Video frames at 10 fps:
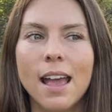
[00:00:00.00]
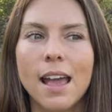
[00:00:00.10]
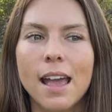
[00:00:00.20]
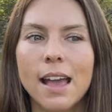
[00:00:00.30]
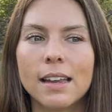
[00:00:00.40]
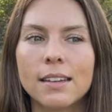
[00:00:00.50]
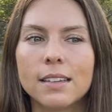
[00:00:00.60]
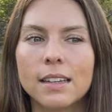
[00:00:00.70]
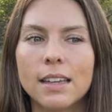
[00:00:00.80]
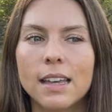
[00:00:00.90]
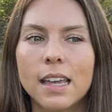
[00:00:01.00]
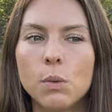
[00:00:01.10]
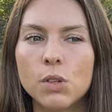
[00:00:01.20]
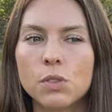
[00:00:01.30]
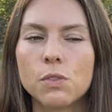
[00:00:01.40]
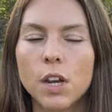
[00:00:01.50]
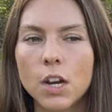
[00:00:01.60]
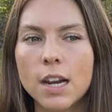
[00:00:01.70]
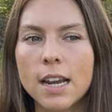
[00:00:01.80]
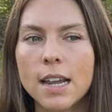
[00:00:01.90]
And it was
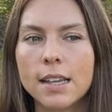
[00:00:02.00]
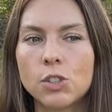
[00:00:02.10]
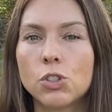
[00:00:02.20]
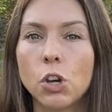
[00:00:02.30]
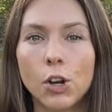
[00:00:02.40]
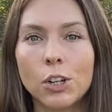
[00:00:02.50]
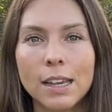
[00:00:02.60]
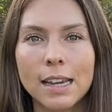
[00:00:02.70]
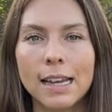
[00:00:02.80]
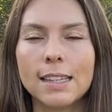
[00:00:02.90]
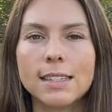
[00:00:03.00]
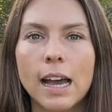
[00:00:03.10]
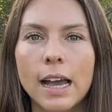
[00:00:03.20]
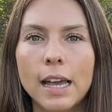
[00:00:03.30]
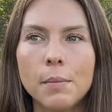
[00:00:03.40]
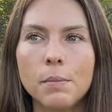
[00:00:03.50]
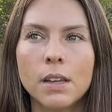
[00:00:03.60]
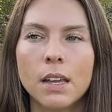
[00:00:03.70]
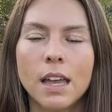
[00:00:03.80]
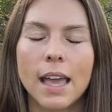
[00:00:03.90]
very startling at the time,
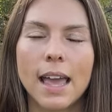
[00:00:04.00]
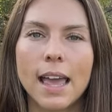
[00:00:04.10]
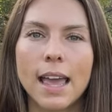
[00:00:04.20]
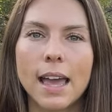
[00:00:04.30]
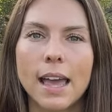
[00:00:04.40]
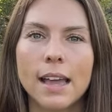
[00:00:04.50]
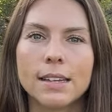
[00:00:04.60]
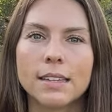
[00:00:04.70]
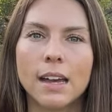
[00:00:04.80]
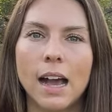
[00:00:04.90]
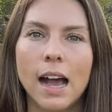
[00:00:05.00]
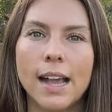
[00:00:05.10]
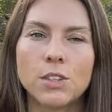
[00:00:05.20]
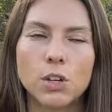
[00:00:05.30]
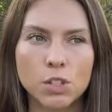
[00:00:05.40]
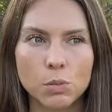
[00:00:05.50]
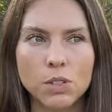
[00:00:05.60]
and I took some